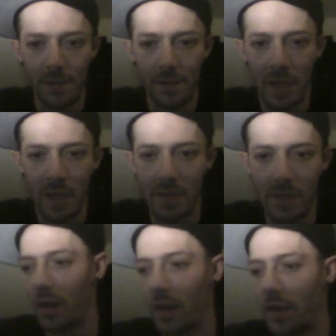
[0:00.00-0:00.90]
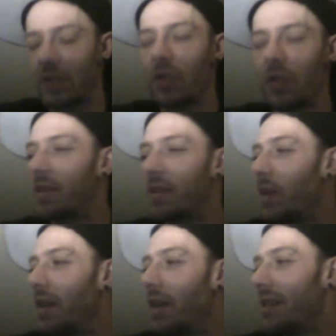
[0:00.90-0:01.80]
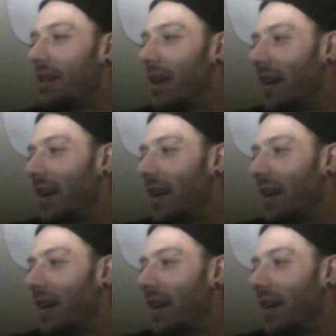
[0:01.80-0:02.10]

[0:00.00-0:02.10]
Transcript: Because what did you? What is that?